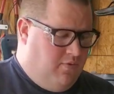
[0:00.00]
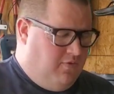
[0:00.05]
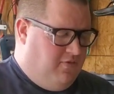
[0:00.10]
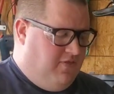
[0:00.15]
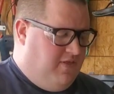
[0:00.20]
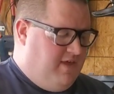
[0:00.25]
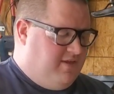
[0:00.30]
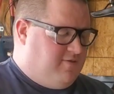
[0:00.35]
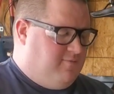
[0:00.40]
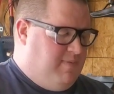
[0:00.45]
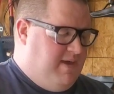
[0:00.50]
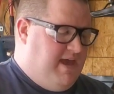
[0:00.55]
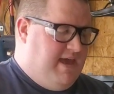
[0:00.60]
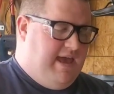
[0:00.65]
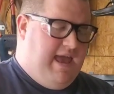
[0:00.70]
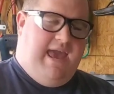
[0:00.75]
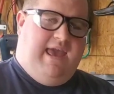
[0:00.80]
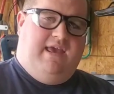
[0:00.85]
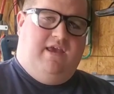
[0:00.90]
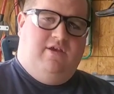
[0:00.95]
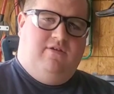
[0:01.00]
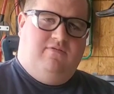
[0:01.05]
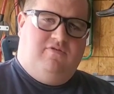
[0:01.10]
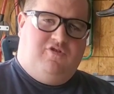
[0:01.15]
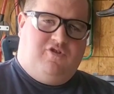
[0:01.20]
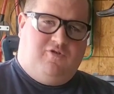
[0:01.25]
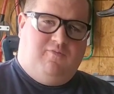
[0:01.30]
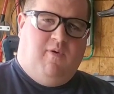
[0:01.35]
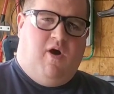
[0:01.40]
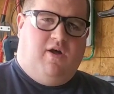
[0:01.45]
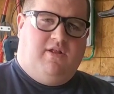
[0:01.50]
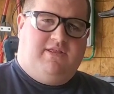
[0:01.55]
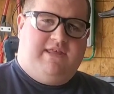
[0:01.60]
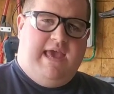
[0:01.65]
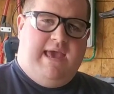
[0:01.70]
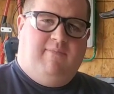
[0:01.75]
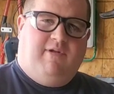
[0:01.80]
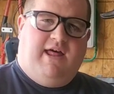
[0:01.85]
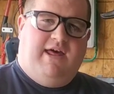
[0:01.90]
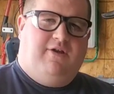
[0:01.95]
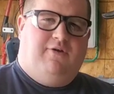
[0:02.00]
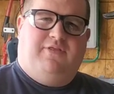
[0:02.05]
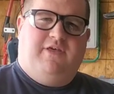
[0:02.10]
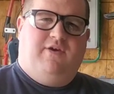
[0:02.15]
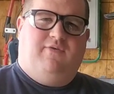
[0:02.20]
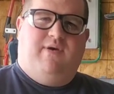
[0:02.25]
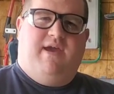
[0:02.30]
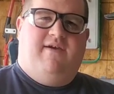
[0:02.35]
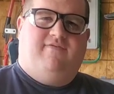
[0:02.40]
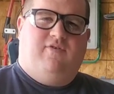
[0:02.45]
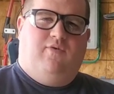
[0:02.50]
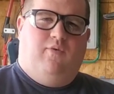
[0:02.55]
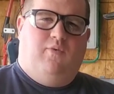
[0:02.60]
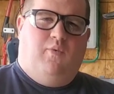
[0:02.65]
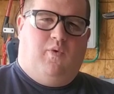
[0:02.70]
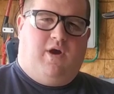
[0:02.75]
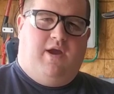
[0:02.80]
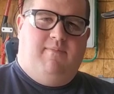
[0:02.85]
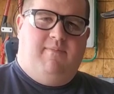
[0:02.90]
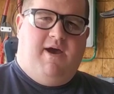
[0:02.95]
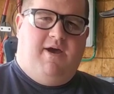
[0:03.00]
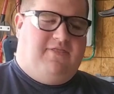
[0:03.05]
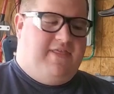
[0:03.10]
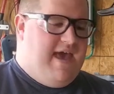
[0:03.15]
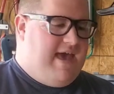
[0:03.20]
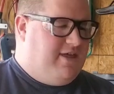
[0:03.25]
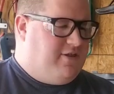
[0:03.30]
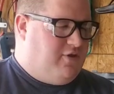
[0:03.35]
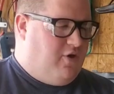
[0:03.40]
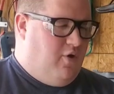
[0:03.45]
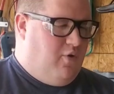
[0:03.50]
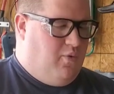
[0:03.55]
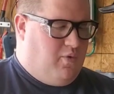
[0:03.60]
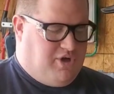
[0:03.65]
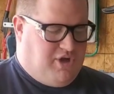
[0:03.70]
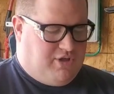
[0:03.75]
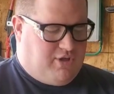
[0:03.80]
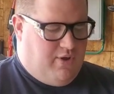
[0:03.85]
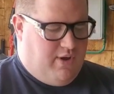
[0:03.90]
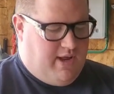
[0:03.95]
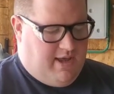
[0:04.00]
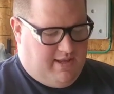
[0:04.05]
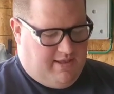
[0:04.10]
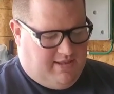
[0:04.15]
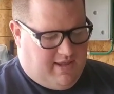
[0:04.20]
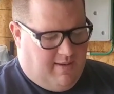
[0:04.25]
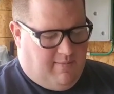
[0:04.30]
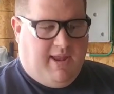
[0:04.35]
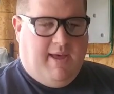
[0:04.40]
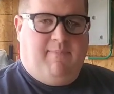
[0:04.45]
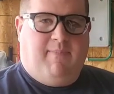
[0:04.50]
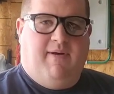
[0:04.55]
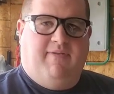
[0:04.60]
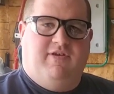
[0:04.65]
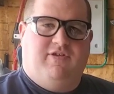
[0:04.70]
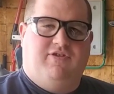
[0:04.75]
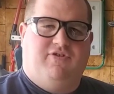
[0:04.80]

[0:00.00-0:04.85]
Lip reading: This being a small table, I don't think we have to worry about that, so we're just gonna double up on the